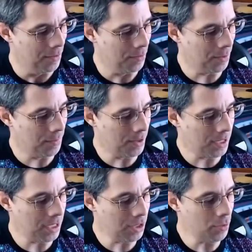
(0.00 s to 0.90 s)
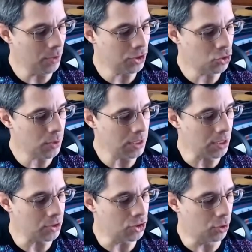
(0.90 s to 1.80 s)
We're bringing you a sweet
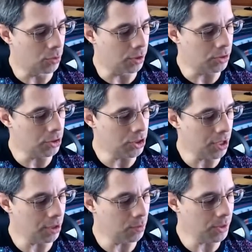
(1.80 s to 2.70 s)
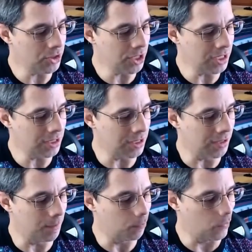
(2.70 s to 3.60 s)
soda to share with Santa.